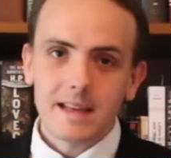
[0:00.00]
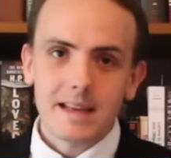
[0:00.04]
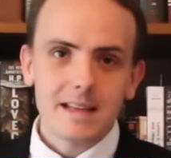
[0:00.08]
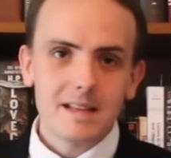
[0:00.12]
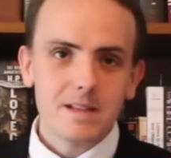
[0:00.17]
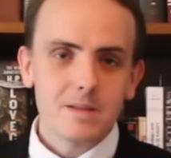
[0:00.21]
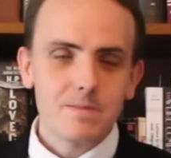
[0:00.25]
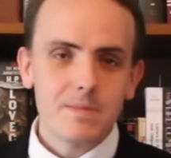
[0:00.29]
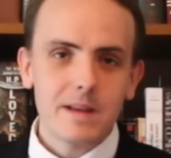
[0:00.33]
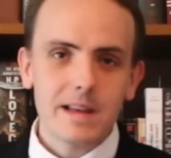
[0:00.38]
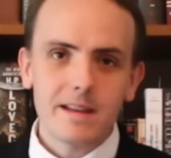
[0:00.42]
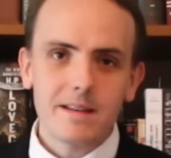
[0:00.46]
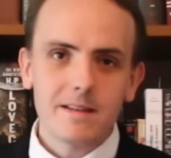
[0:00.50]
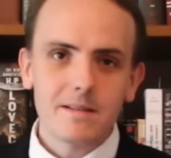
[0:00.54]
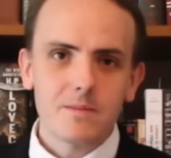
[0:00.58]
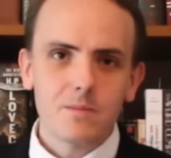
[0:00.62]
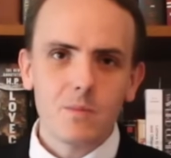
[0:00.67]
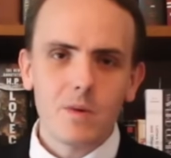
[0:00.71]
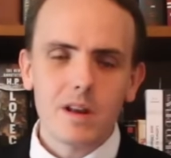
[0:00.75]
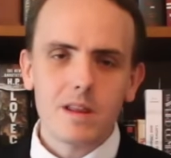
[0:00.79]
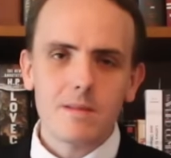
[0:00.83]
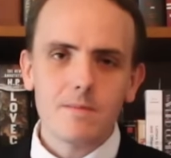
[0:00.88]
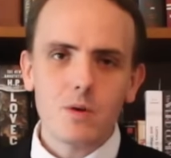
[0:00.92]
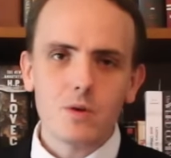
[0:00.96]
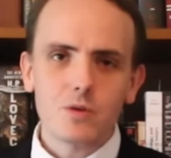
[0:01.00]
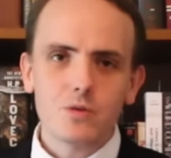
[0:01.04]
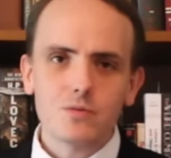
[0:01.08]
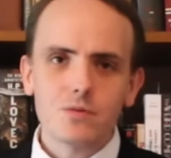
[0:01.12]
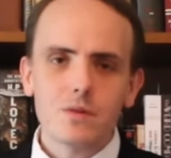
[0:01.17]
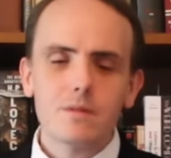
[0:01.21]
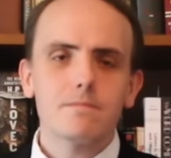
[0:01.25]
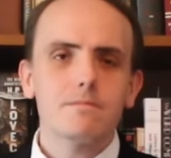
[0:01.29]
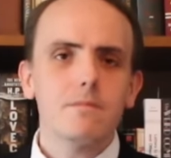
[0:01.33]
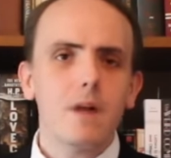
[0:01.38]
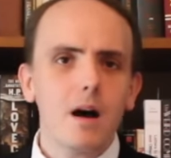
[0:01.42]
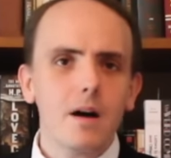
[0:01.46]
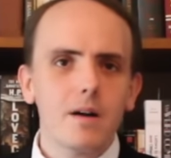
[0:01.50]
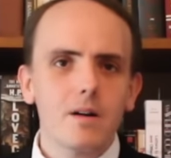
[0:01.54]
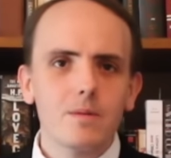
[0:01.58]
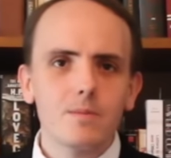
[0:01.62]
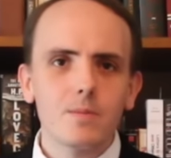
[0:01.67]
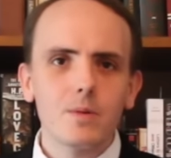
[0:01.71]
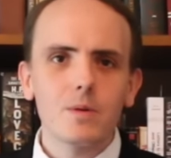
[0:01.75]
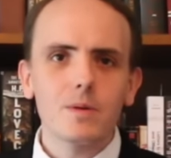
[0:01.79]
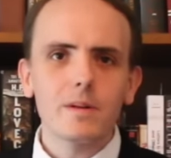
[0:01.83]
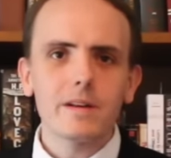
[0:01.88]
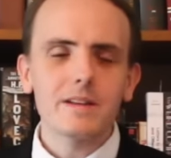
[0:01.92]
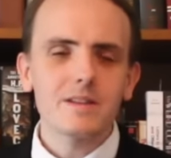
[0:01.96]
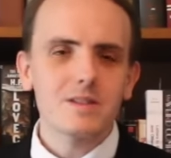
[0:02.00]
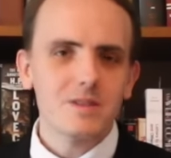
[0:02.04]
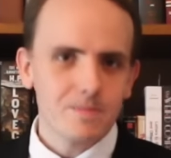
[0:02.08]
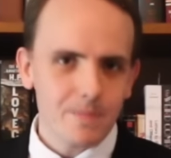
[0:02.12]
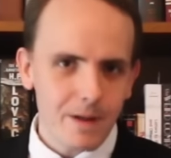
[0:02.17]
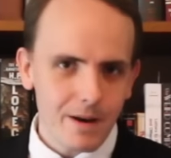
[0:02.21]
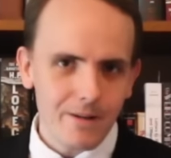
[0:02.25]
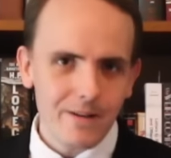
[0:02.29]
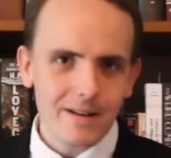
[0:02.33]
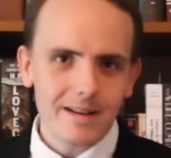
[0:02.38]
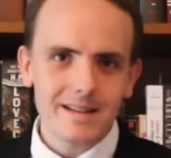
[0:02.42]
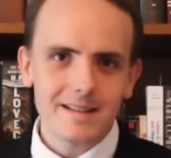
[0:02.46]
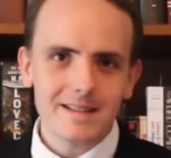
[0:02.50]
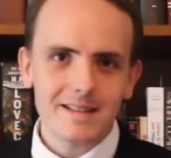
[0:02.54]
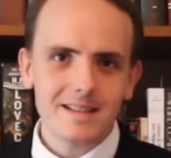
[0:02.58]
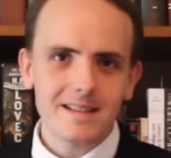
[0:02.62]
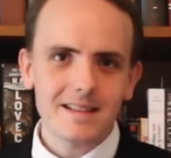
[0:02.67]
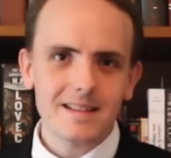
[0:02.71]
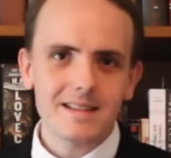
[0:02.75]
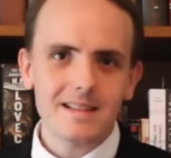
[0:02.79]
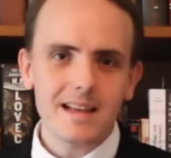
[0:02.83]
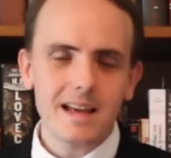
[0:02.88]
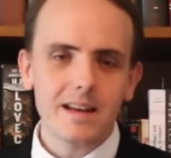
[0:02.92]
It has been one of the most remarkable experiences,